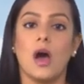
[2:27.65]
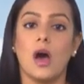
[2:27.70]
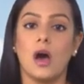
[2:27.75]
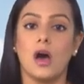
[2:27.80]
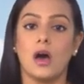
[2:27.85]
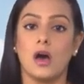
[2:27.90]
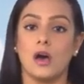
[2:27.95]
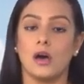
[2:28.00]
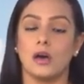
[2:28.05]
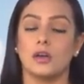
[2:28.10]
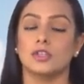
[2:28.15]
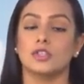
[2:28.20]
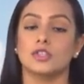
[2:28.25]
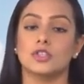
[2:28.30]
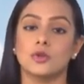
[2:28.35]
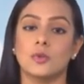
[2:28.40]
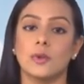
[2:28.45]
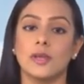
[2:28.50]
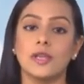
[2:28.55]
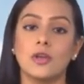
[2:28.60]
are
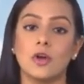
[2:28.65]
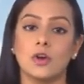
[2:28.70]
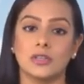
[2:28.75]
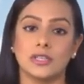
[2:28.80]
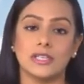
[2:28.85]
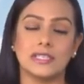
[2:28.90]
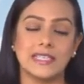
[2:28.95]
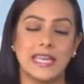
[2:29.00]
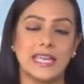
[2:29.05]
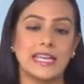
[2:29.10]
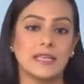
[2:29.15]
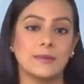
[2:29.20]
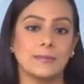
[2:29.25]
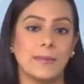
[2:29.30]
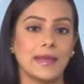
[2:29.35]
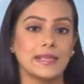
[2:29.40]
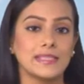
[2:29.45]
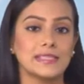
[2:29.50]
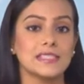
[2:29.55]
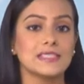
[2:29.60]
doing on a daily
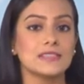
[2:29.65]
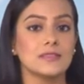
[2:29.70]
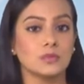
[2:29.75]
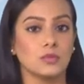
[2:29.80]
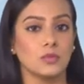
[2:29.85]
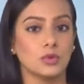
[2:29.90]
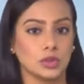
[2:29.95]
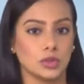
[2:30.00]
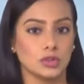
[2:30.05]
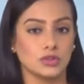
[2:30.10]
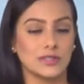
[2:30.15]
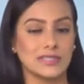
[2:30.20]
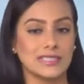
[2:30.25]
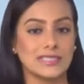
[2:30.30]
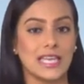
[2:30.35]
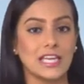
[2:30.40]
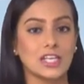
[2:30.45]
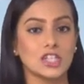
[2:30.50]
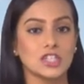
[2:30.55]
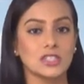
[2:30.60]
basis and what your
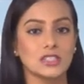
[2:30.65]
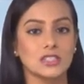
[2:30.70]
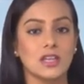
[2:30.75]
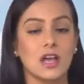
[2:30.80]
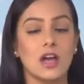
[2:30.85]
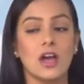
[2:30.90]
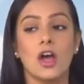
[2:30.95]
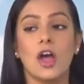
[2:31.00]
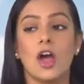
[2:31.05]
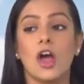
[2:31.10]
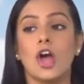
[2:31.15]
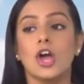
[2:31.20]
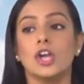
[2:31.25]
transactions are,